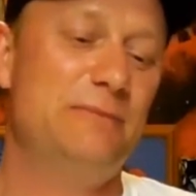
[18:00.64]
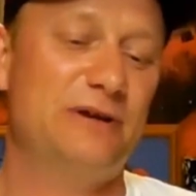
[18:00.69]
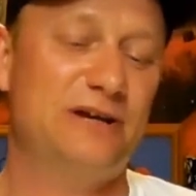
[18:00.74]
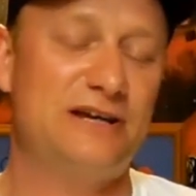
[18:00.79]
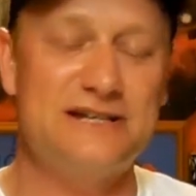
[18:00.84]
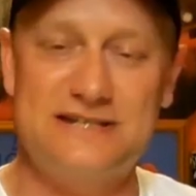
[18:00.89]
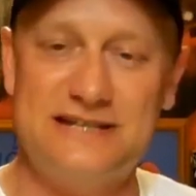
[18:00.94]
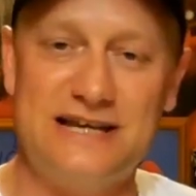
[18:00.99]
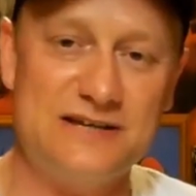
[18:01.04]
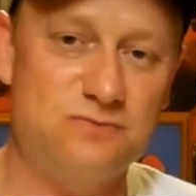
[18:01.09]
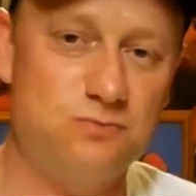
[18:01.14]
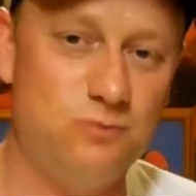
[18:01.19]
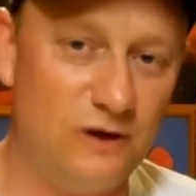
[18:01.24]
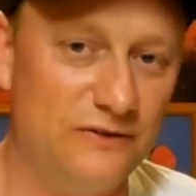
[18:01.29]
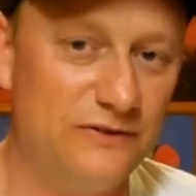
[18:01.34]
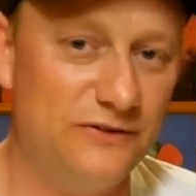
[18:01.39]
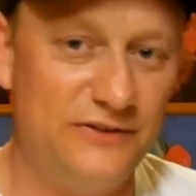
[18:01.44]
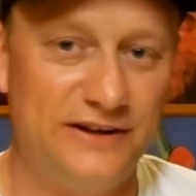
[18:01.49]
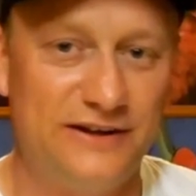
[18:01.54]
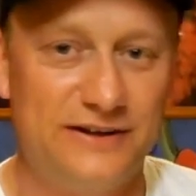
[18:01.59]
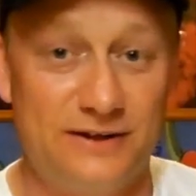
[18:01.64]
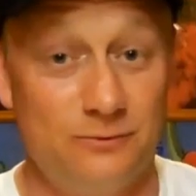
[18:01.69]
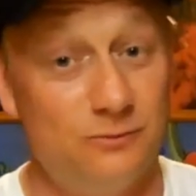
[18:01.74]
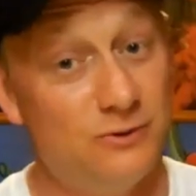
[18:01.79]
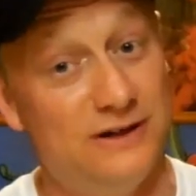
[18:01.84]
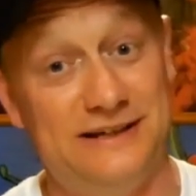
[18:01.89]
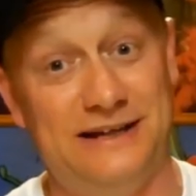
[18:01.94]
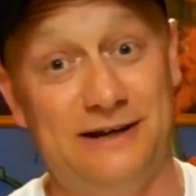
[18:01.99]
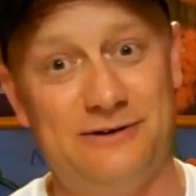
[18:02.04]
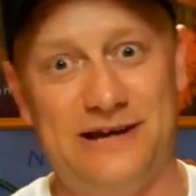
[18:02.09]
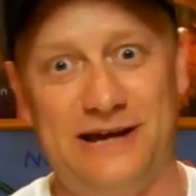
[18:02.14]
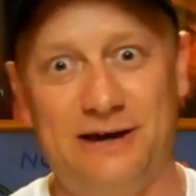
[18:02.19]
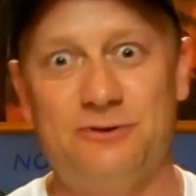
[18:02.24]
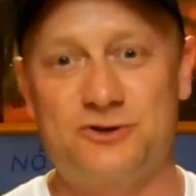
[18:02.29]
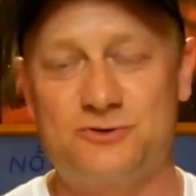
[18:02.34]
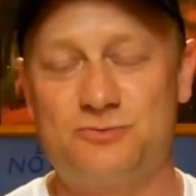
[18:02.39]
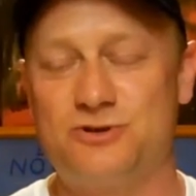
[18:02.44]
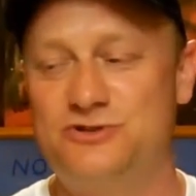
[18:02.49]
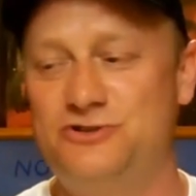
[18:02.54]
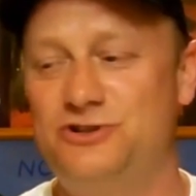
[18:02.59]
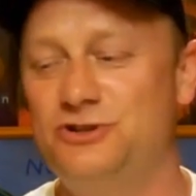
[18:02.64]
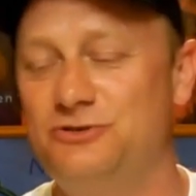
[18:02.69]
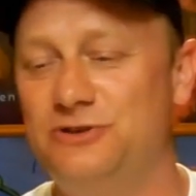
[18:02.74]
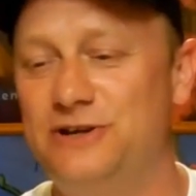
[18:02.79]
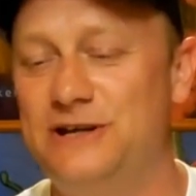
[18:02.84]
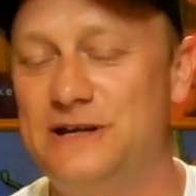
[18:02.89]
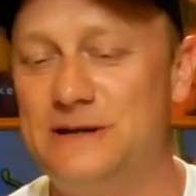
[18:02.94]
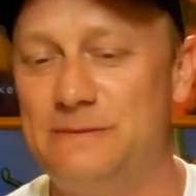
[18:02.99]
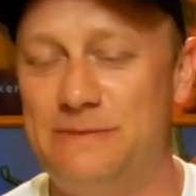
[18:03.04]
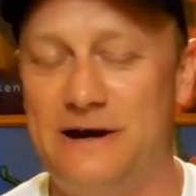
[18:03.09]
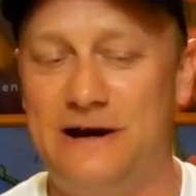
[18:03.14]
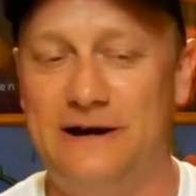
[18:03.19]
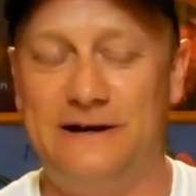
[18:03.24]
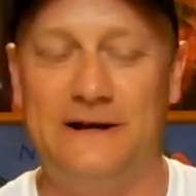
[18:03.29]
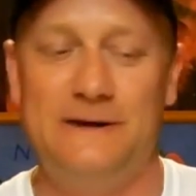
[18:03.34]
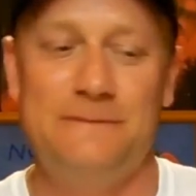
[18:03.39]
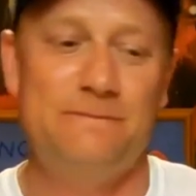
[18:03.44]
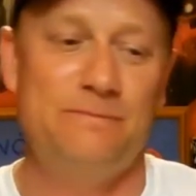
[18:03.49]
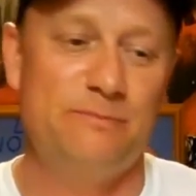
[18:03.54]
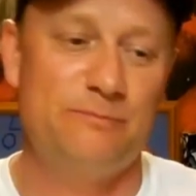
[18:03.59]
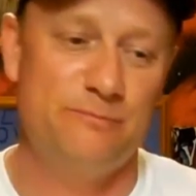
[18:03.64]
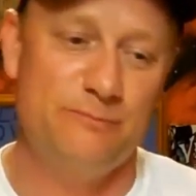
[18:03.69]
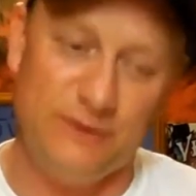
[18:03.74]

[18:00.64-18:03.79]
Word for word: because that's one thing that I know else was unique about it.